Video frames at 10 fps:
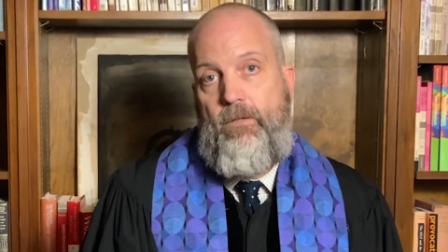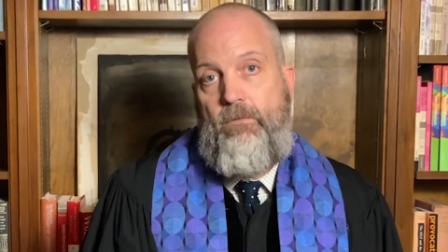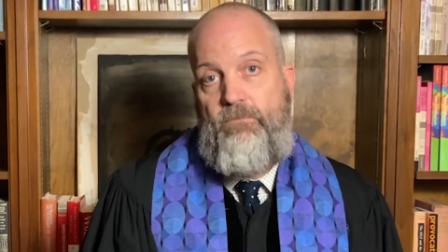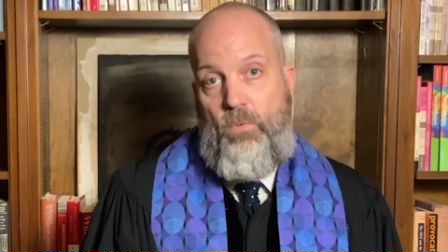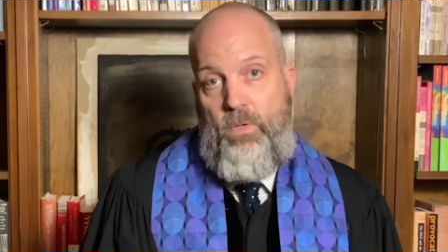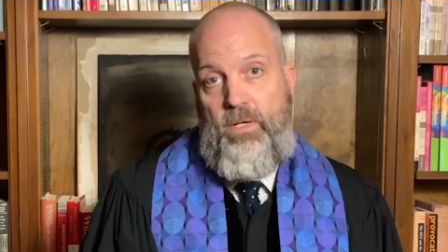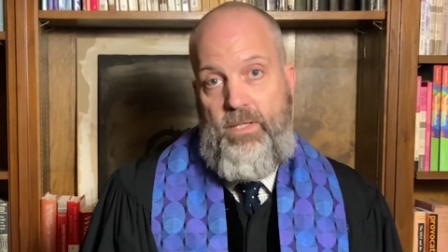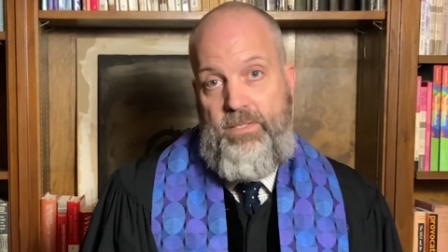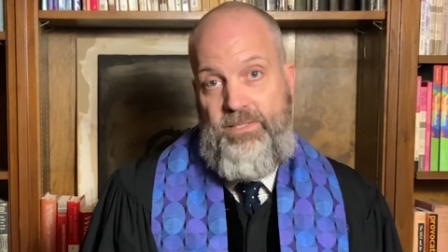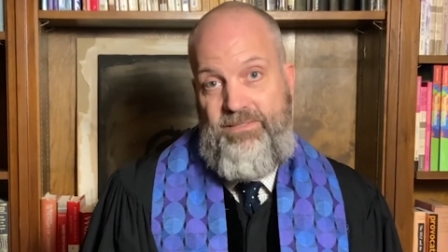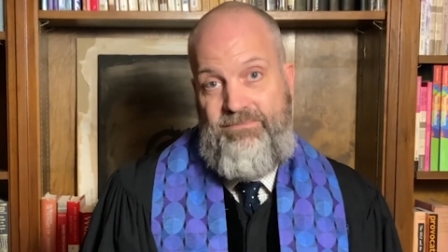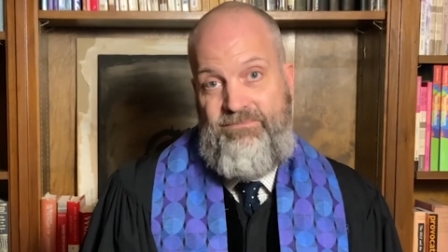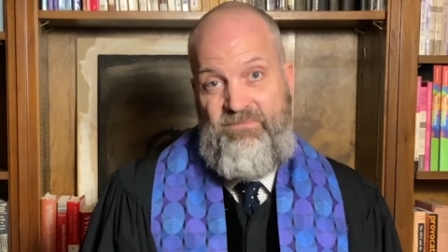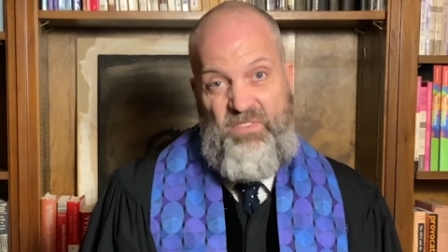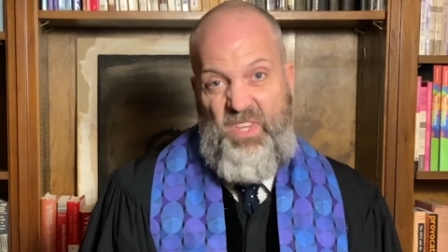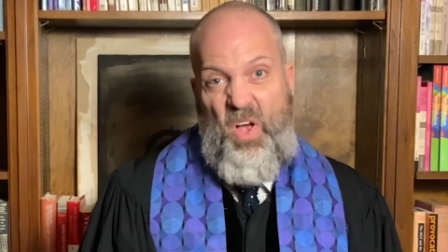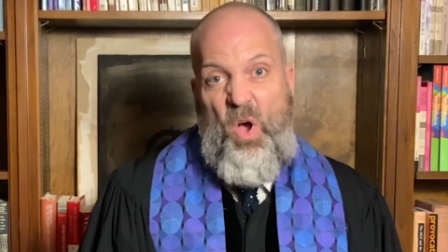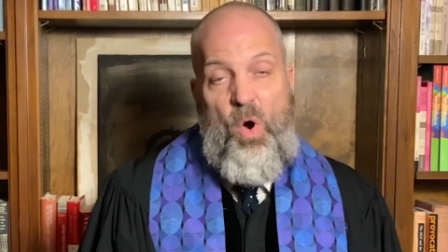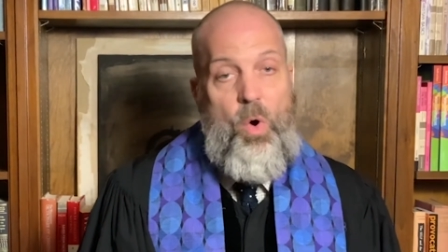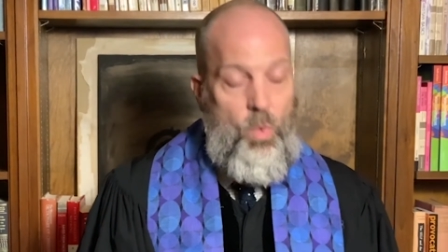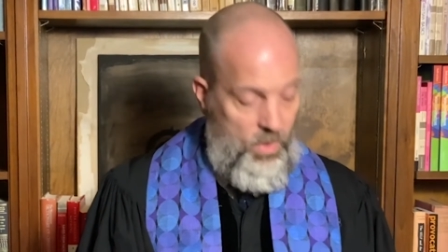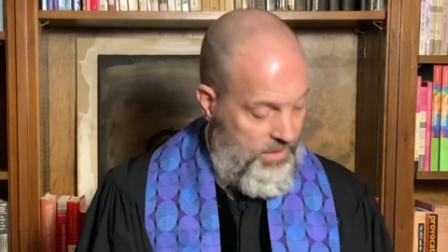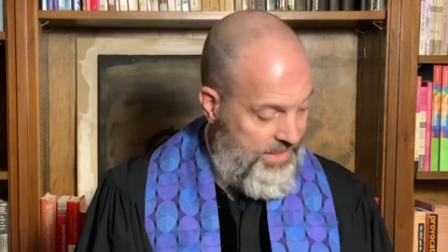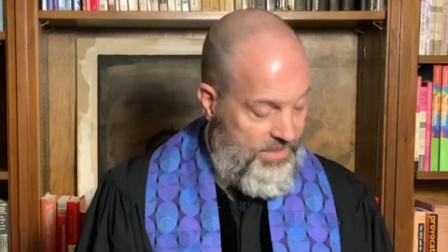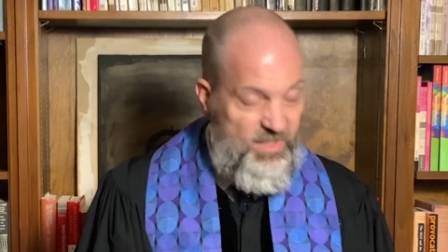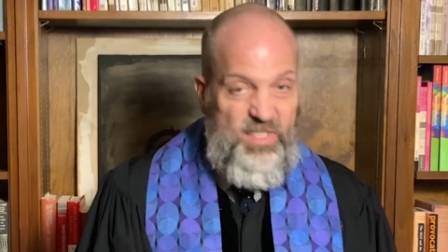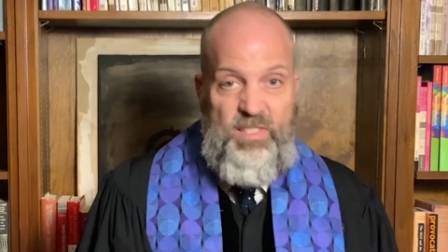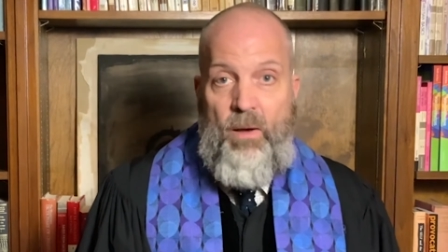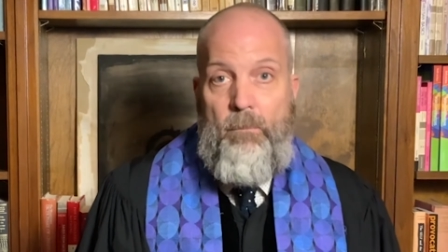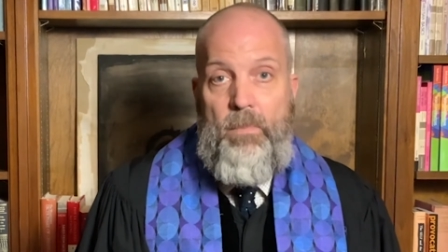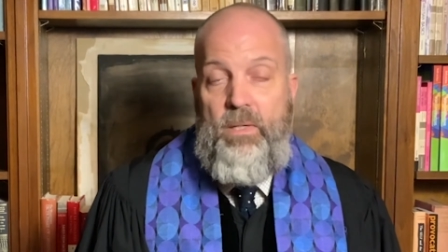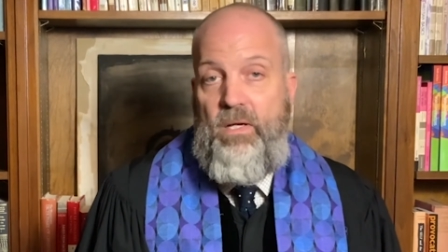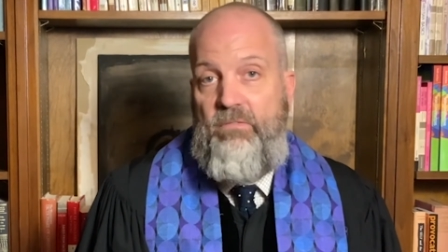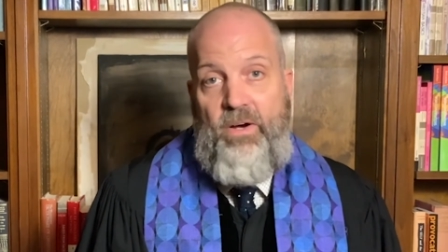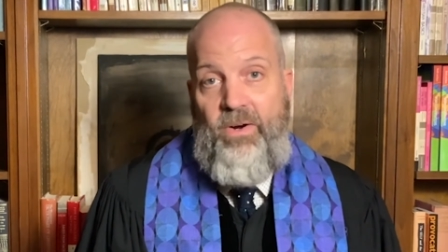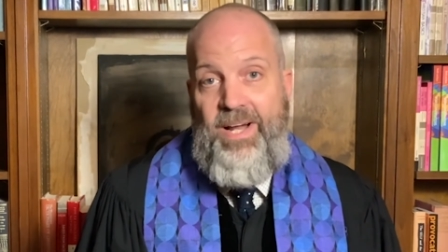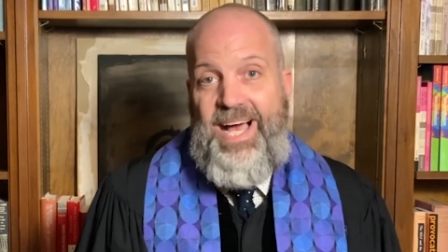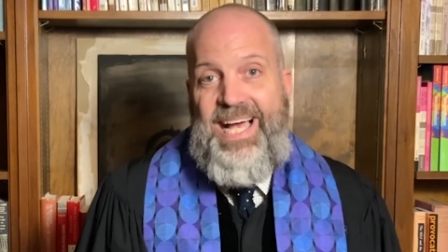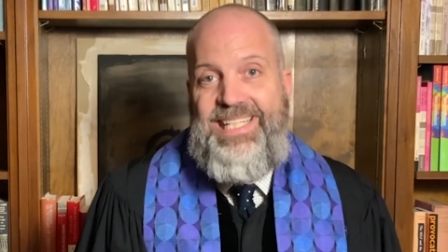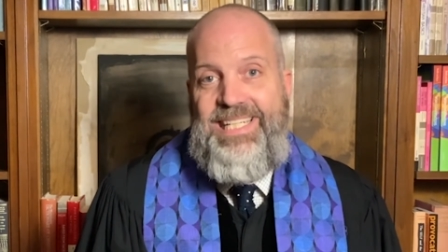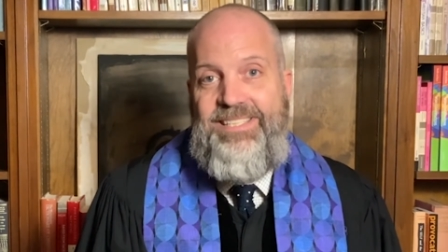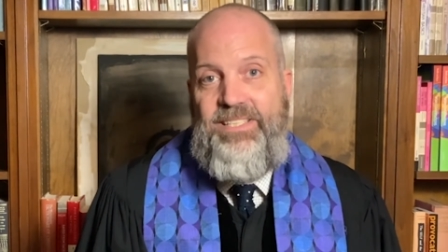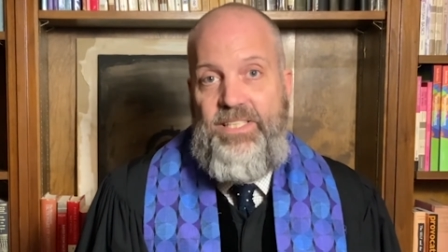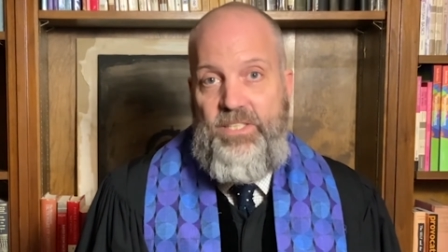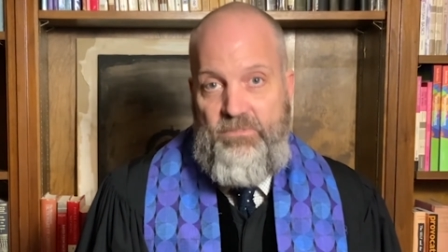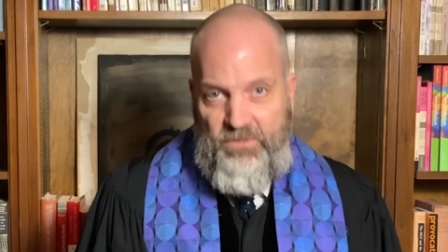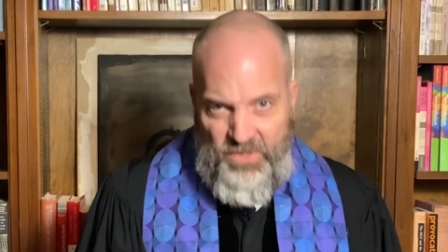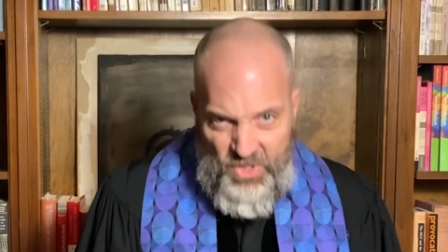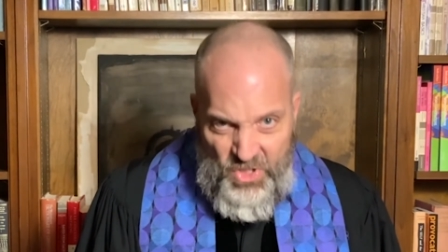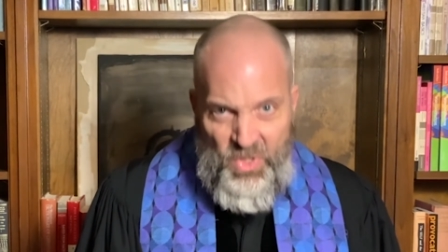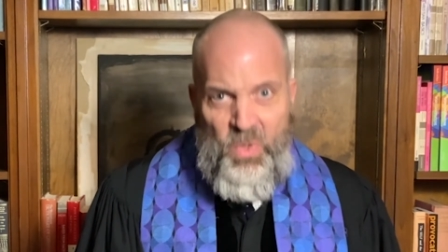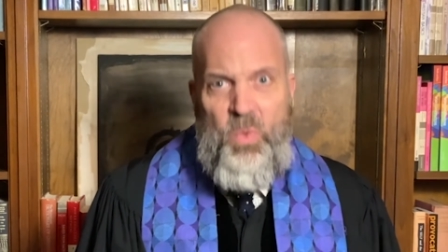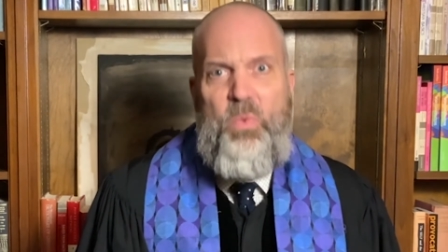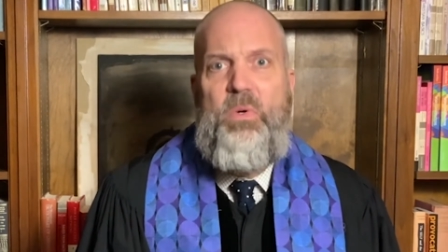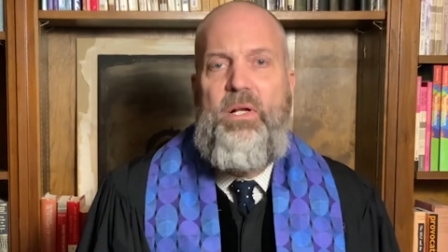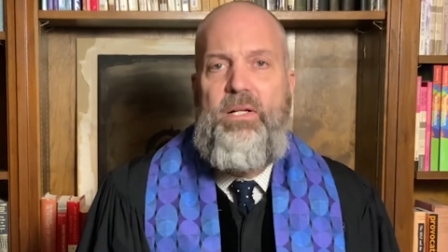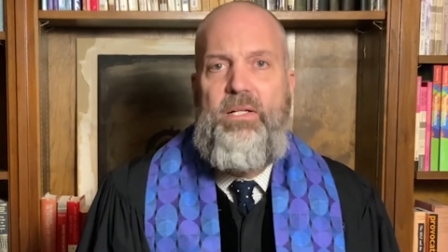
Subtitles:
For us. For the whole and the sum of our identities. For you.